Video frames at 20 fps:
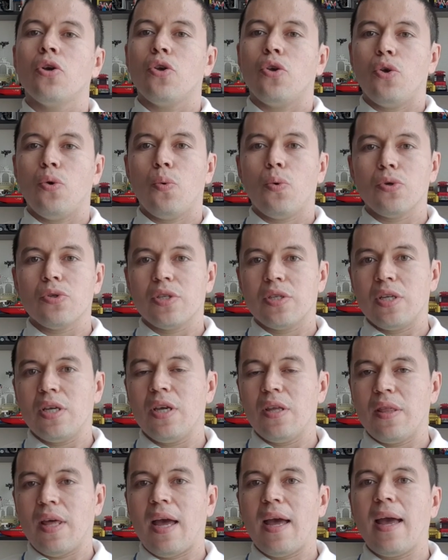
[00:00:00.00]
You will
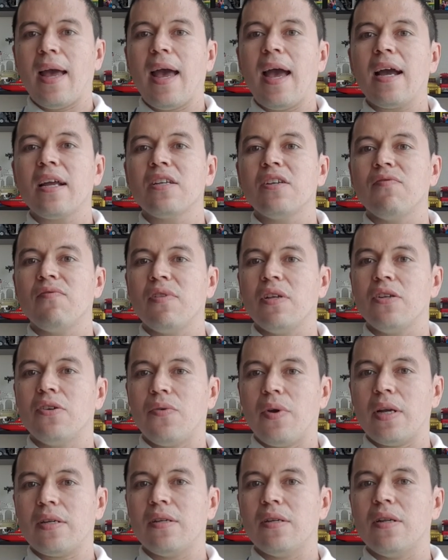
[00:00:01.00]
see that actively
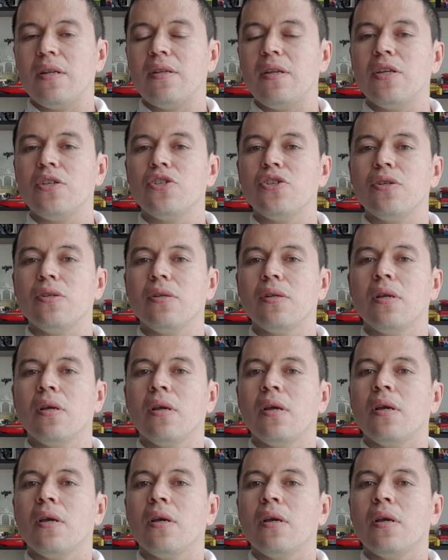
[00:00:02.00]
directed attention